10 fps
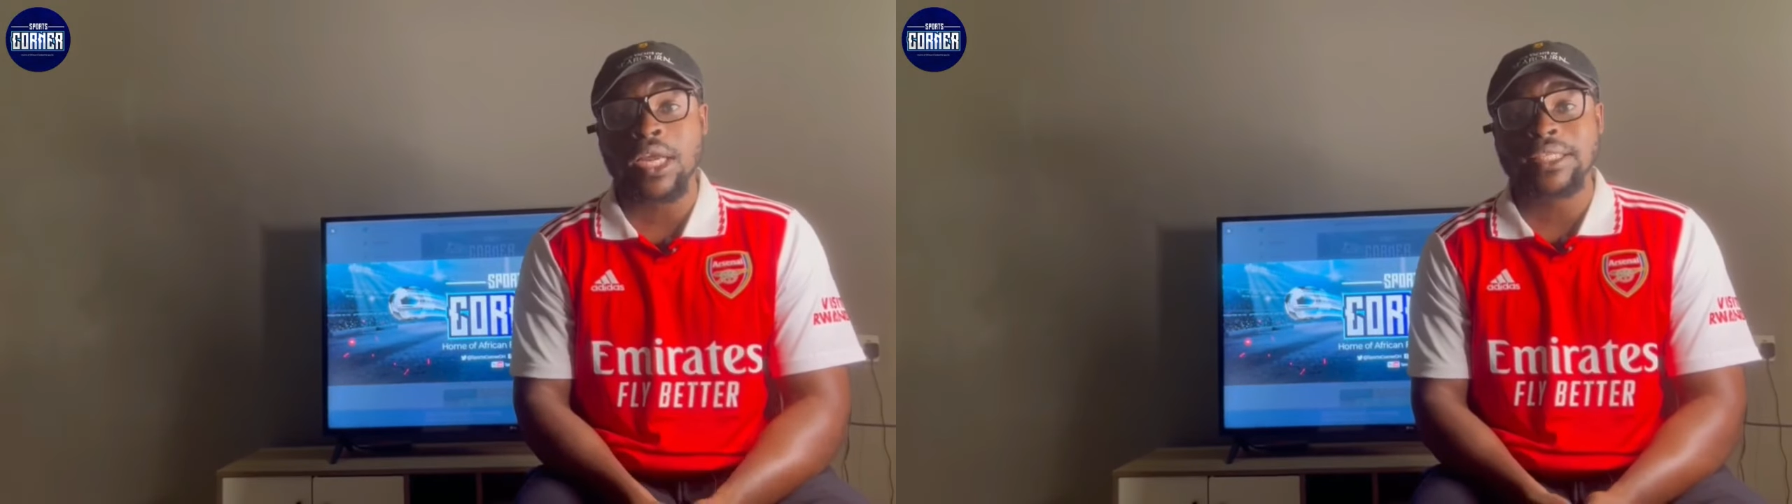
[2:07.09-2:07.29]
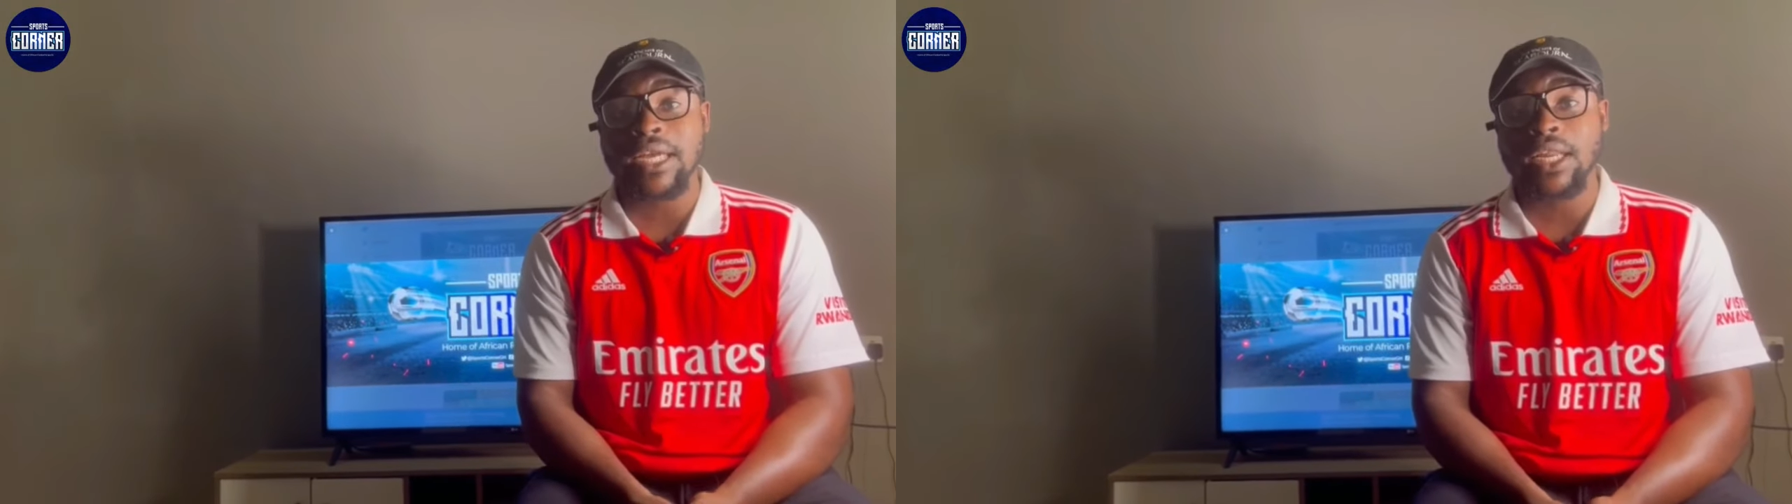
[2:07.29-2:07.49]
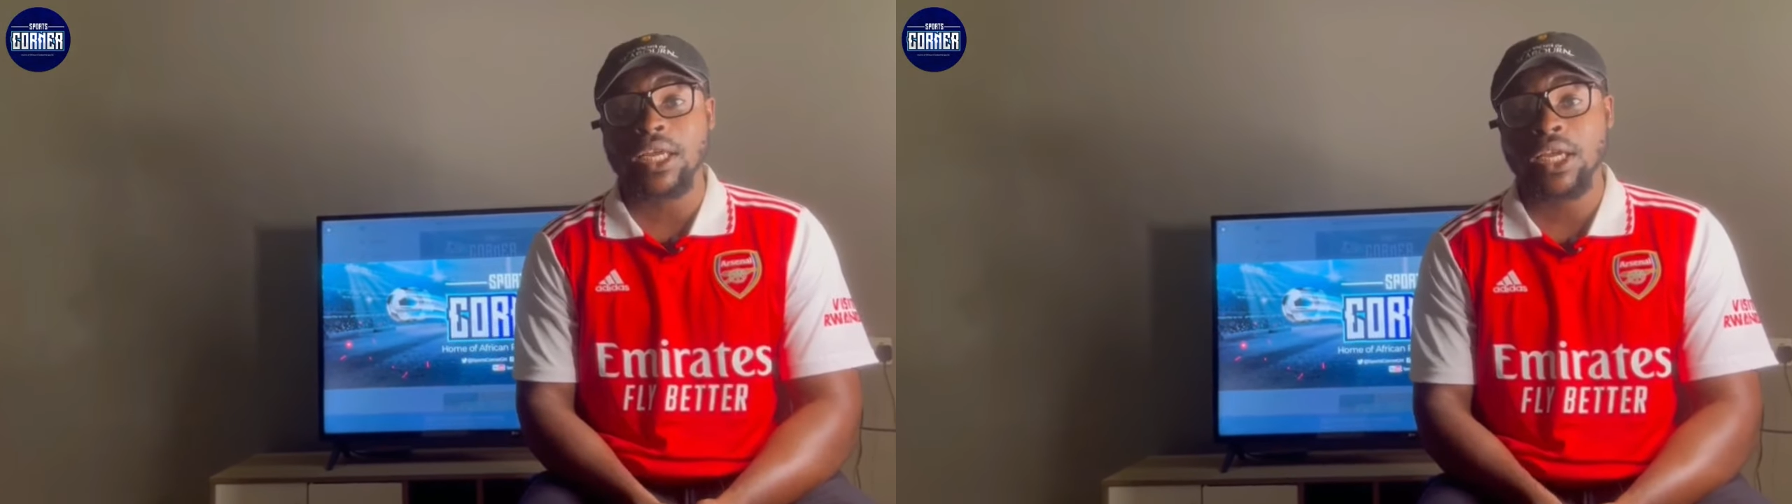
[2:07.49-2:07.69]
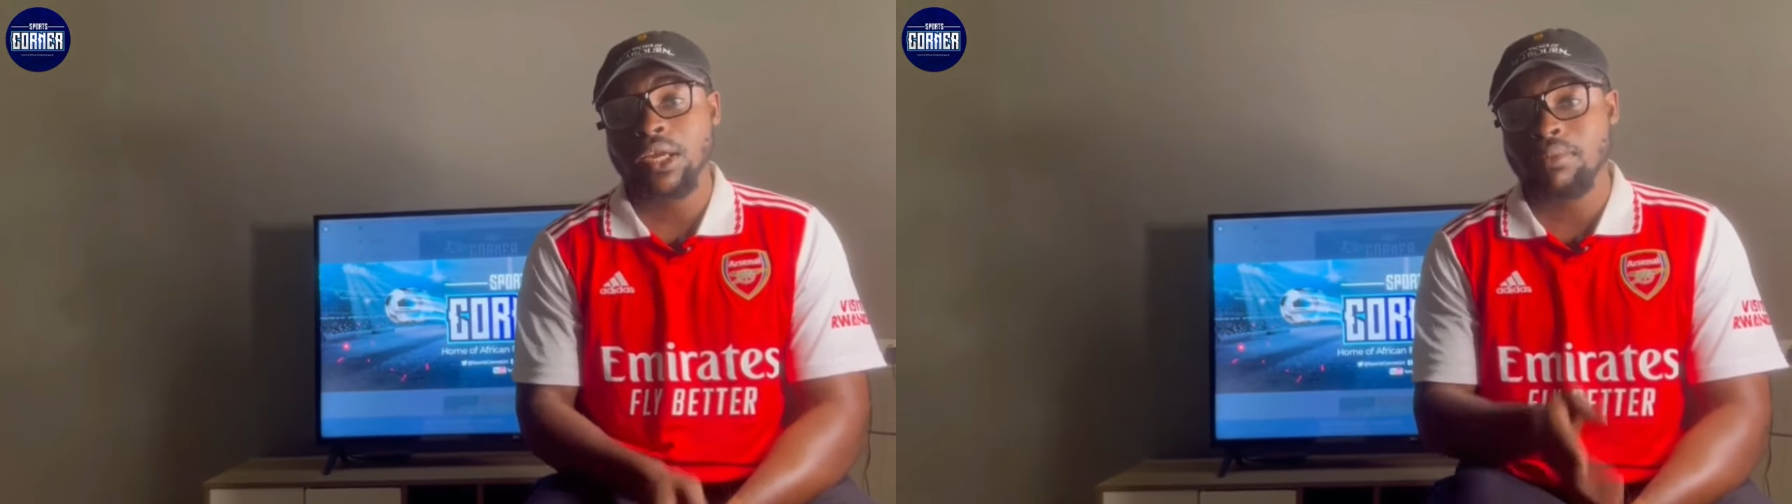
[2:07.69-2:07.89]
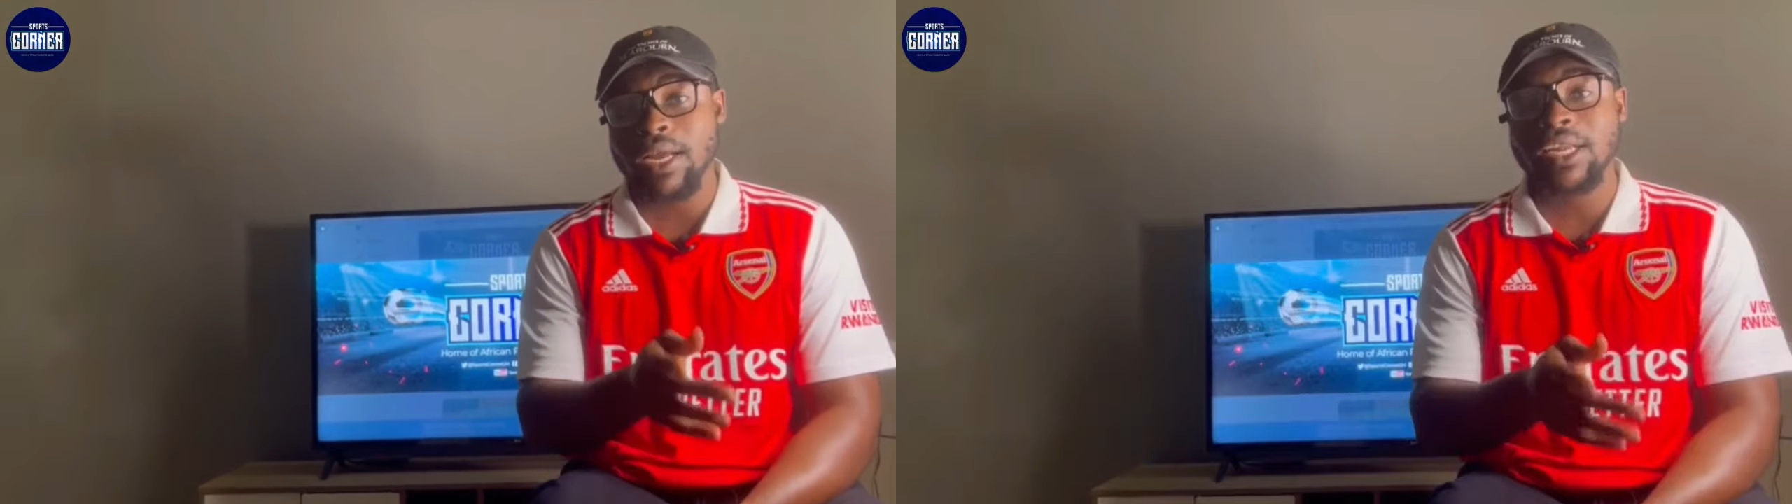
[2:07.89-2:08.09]
Charlie,
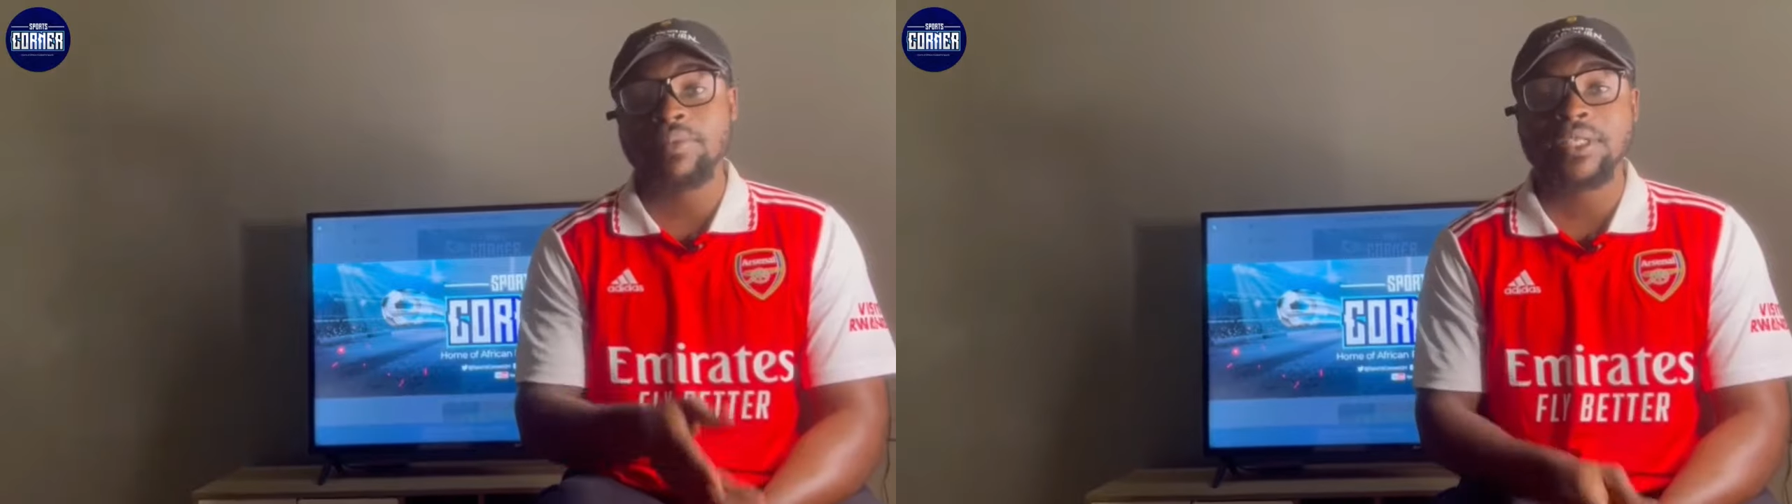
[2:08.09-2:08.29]
my name is